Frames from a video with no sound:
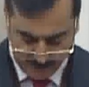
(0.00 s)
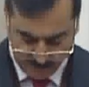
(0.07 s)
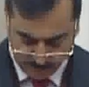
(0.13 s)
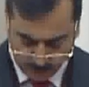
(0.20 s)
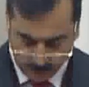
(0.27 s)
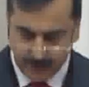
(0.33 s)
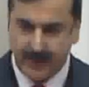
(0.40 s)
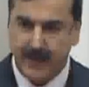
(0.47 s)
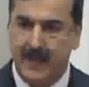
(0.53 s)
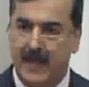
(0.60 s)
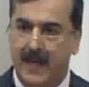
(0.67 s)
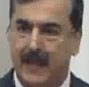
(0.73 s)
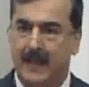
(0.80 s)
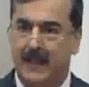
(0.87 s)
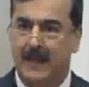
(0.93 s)
I fully
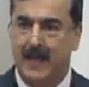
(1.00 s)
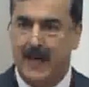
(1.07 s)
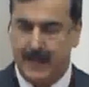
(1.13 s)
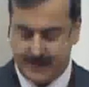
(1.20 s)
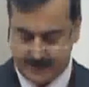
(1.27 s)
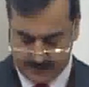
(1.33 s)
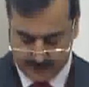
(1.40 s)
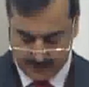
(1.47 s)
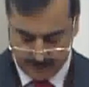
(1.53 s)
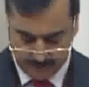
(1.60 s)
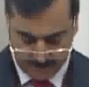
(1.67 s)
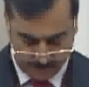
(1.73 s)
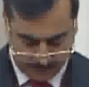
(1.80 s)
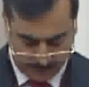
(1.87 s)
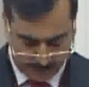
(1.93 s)
recognize
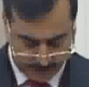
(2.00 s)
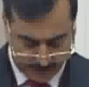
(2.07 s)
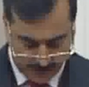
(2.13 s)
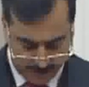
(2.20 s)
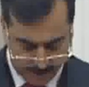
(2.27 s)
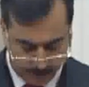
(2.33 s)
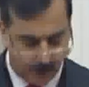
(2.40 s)
the